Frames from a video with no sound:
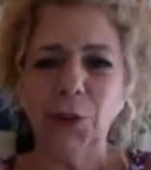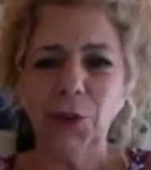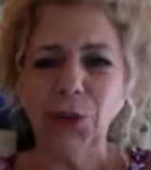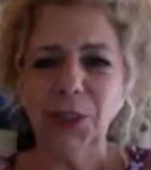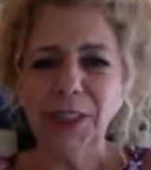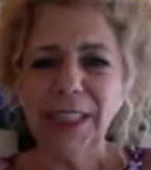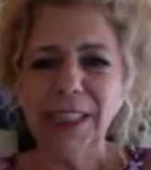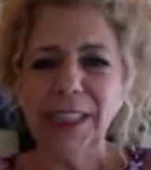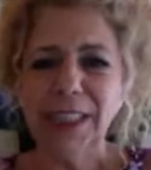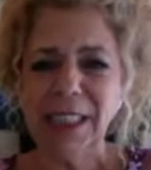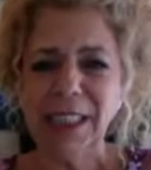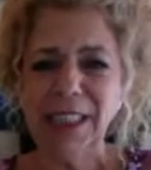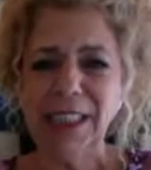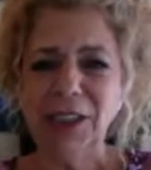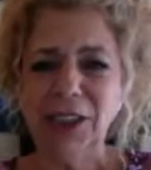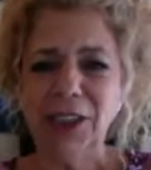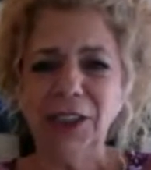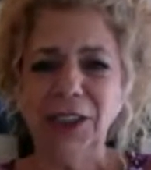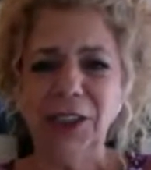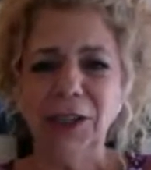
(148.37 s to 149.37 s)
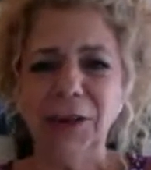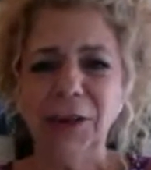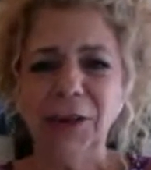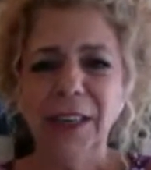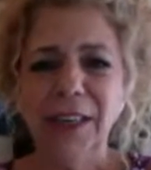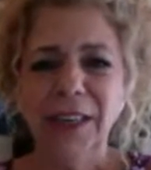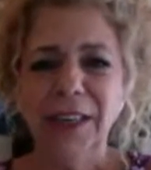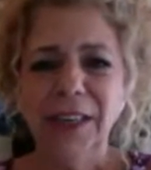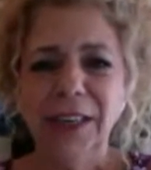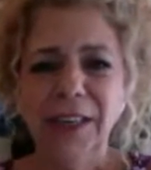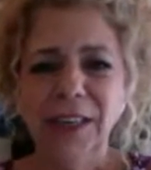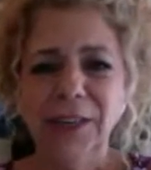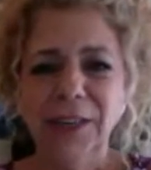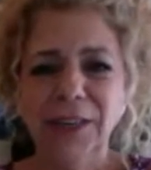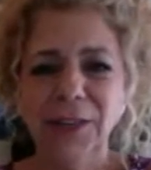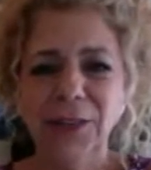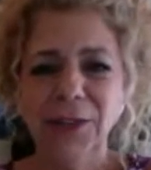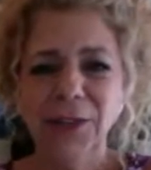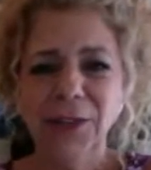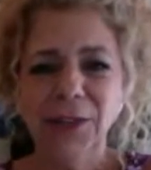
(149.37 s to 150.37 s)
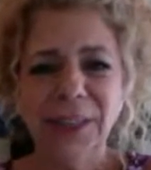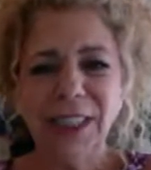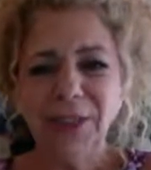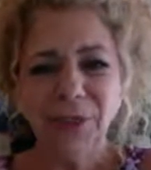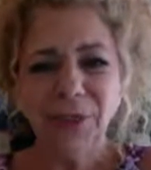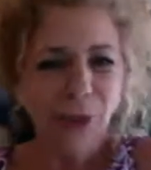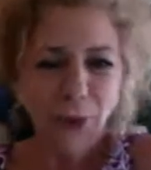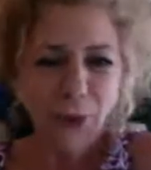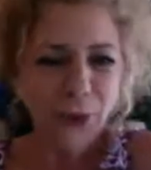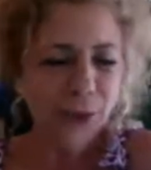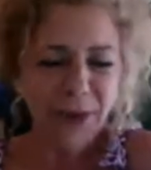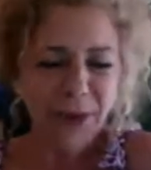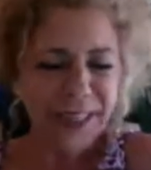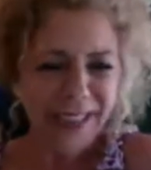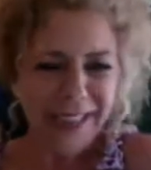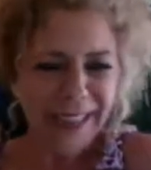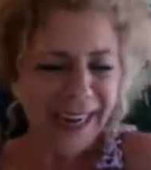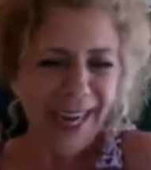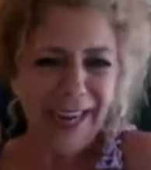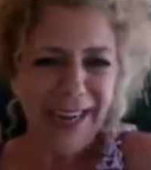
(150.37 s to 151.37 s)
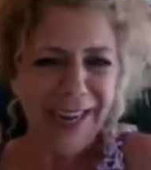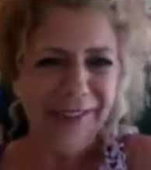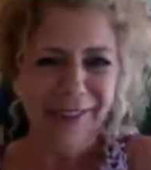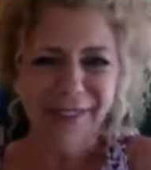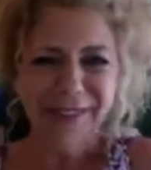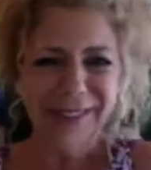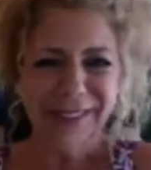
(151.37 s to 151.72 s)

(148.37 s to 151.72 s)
What do they teach you that you didn't already have?